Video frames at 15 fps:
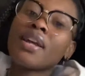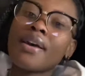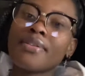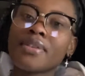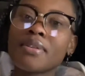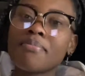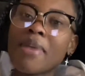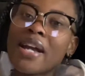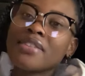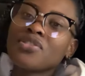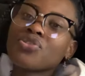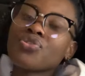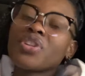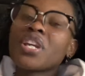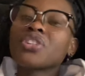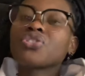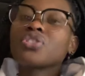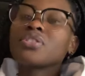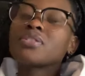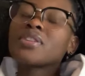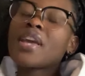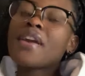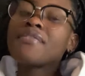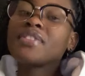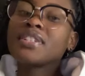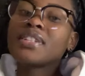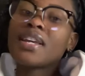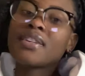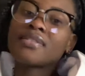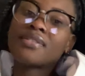and the mind's reaction to
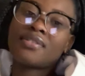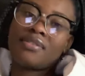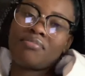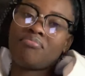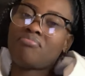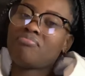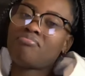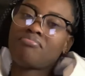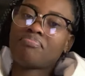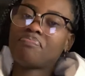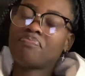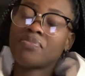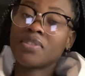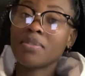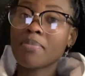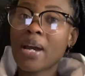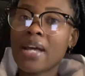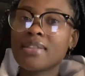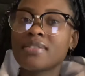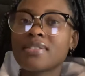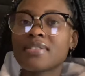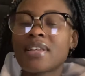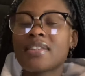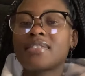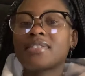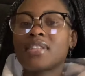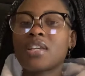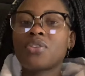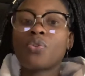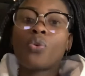everyday's demands, as I
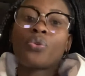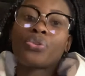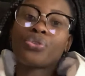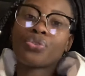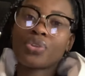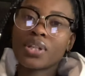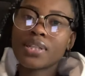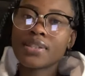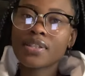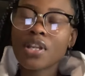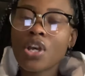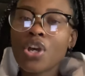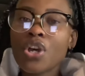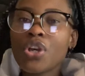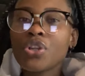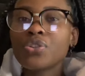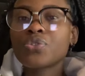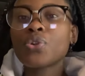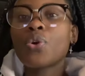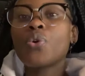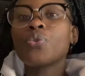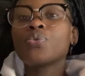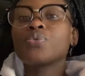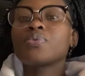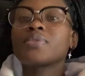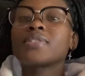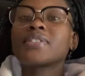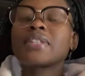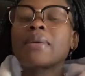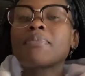said, or threats. So
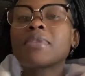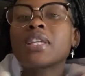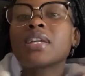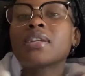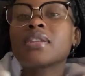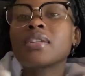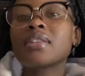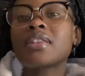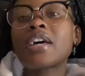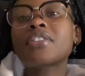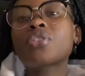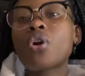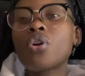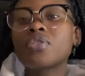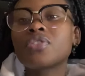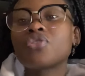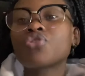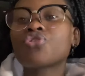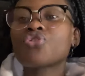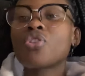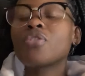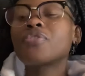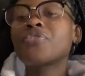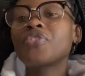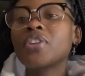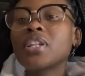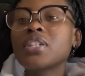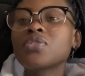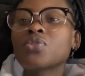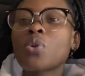something that causes strong
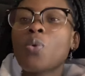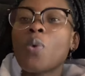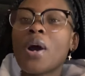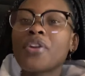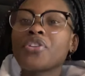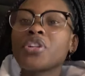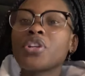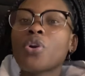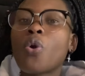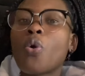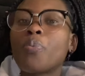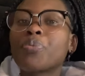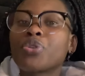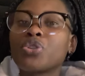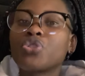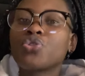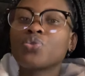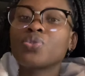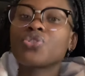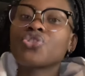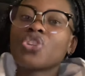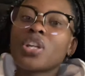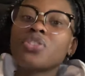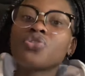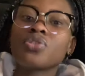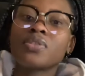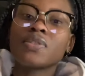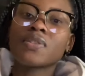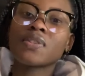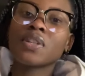feelings or worry or produce
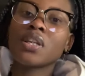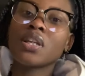changes.